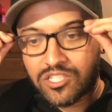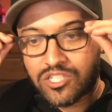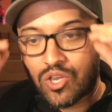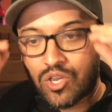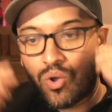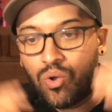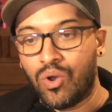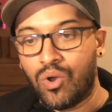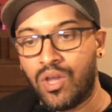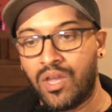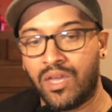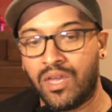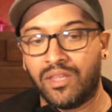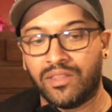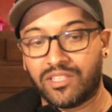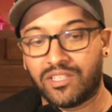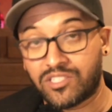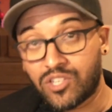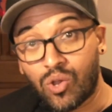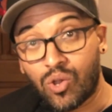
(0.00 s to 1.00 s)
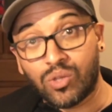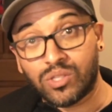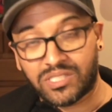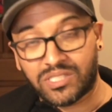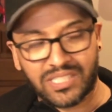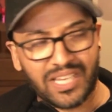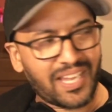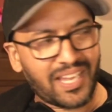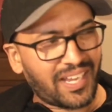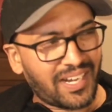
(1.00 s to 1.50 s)
So there's an old
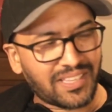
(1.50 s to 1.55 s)
saying,